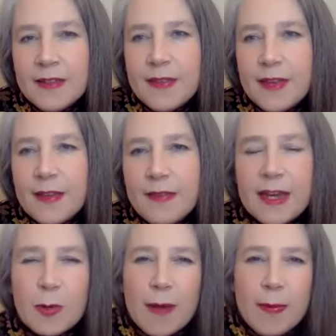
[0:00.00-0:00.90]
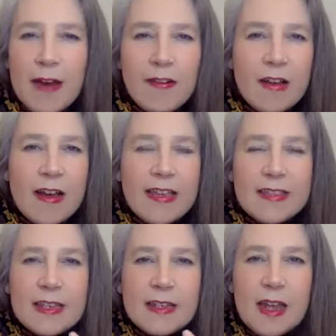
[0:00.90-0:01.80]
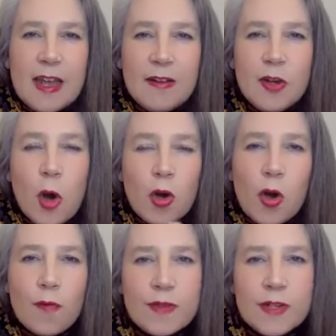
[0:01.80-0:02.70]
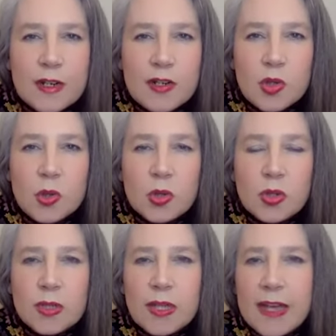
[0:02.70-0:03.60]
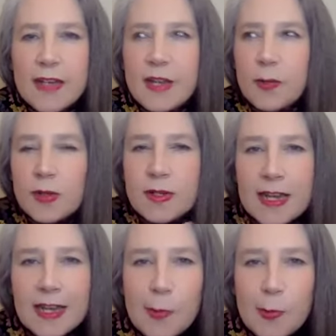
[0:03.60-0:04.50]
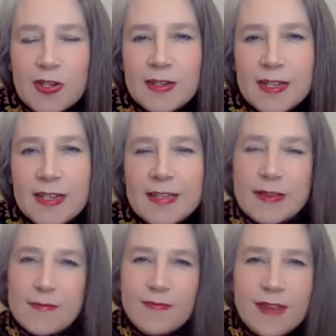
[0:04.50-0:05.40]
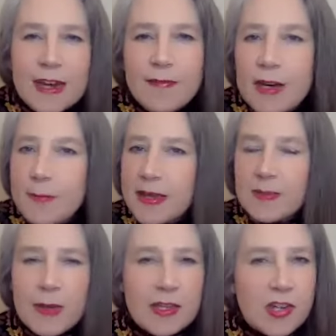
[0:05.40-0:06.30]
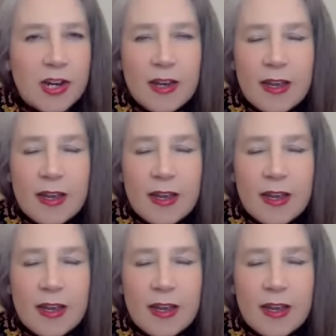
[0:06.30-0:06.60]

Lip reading: that they're quite paralyzed and not confident at all and don't want to take up opportunities. So it's a very, very mixed picture.